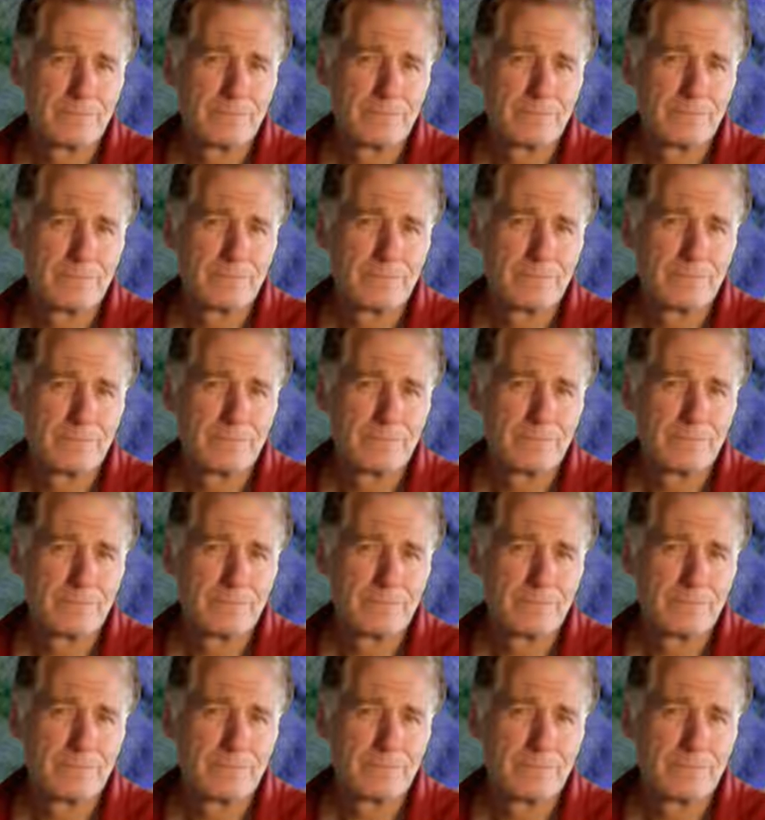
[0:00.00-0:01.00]

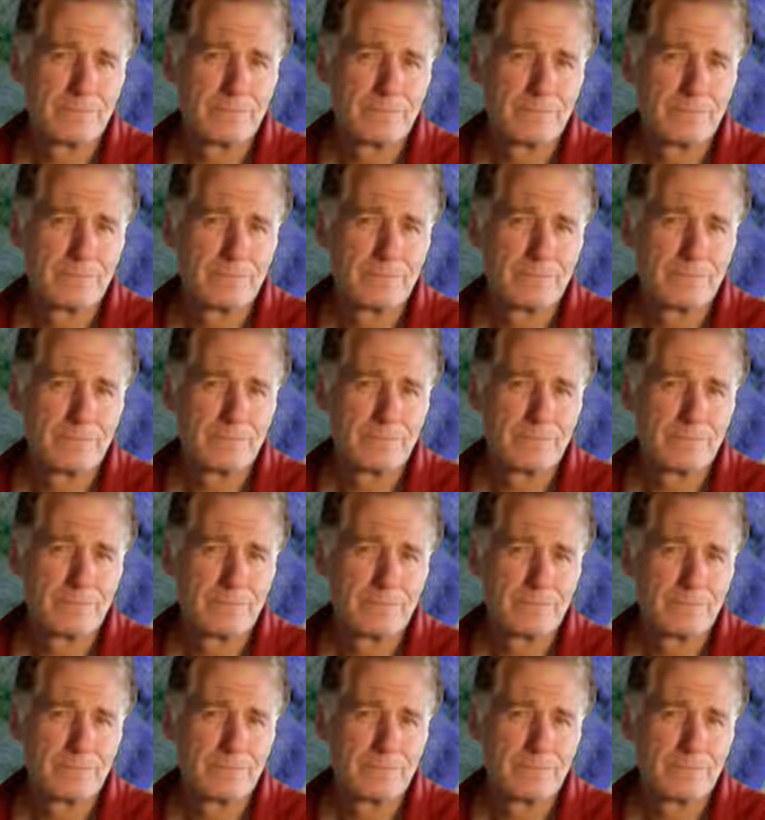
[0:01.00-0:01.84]
Nothing is said.